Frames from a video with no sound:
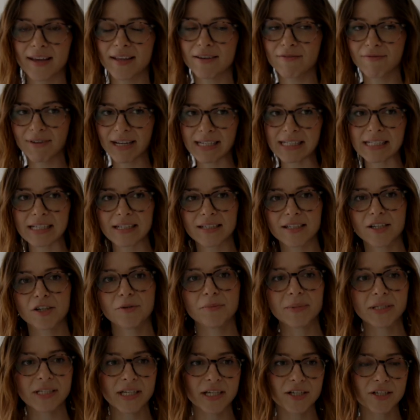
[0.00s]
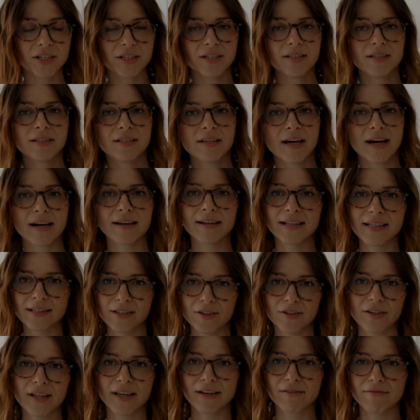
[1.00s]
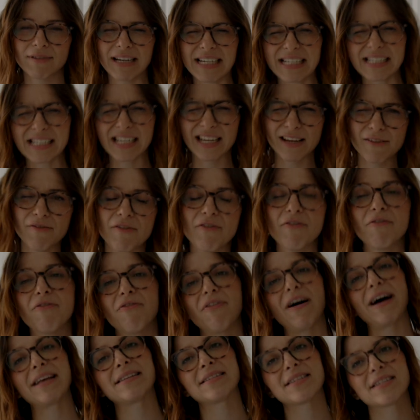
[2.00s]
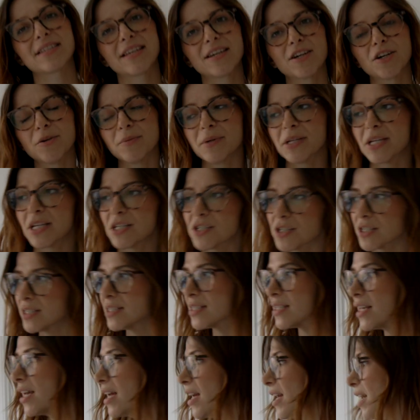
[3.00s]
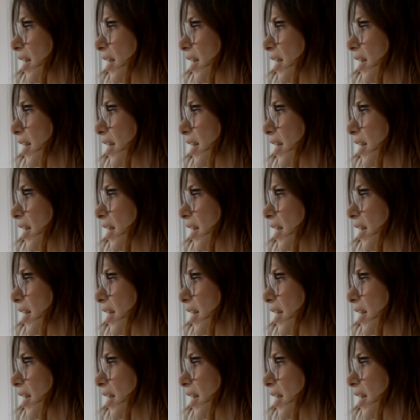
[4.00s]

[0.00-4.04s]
in rented accommodation unless you're like renting fancy accommodations.